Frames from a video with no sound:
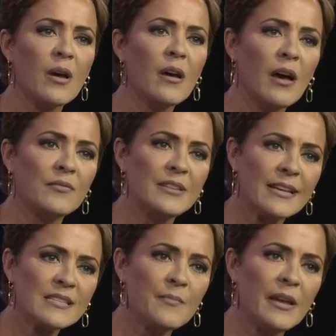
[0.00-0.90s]
of
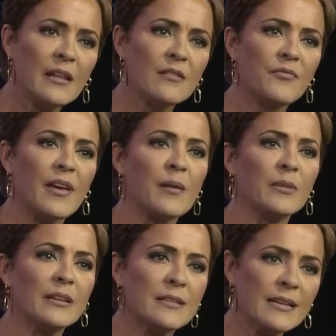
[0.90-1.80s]
decimating the
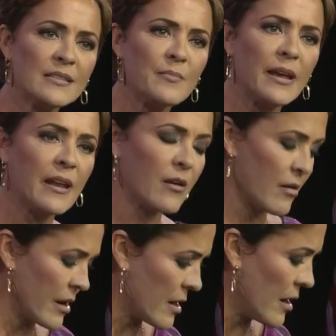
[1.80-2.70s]
family, decimating our
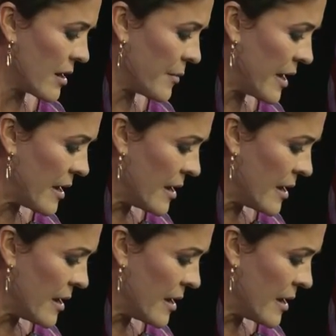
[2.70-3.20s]
economy,